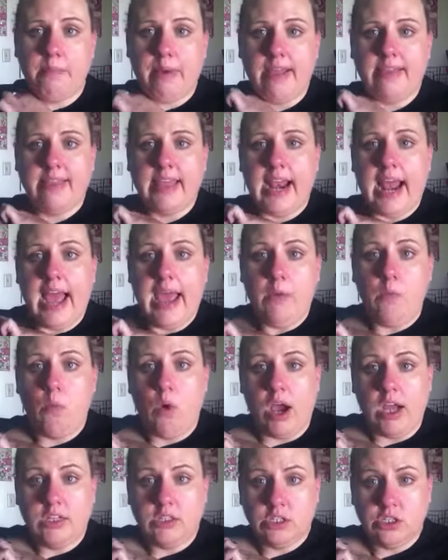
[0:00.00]
but that I
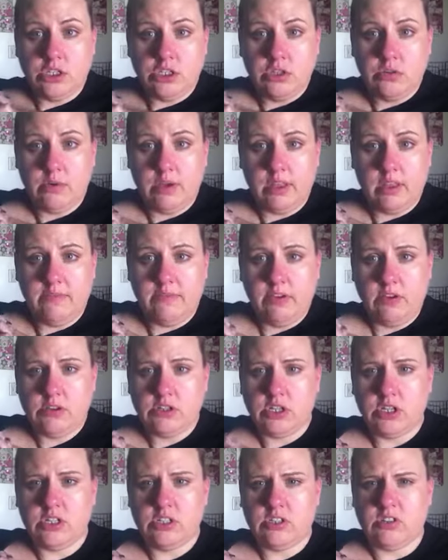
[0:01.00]
want to do in the
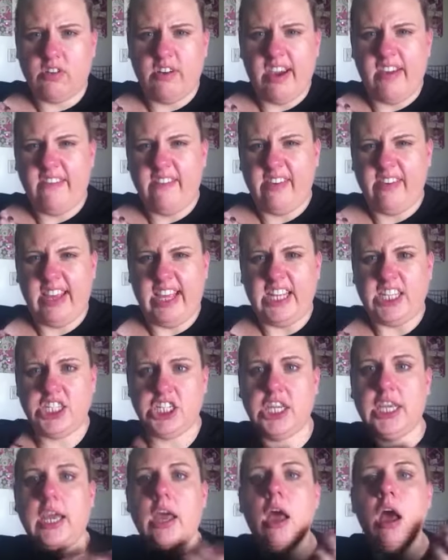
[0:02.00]
future. Sorry,
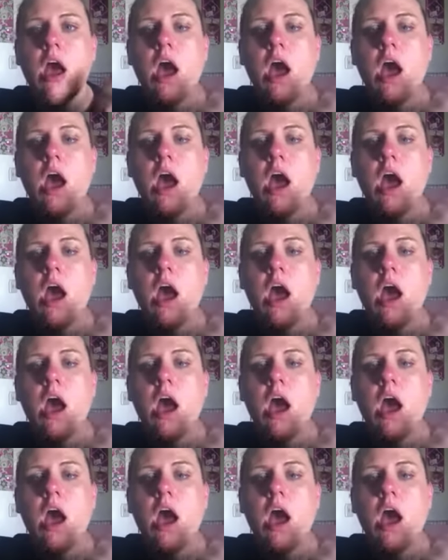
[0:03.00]
itchy.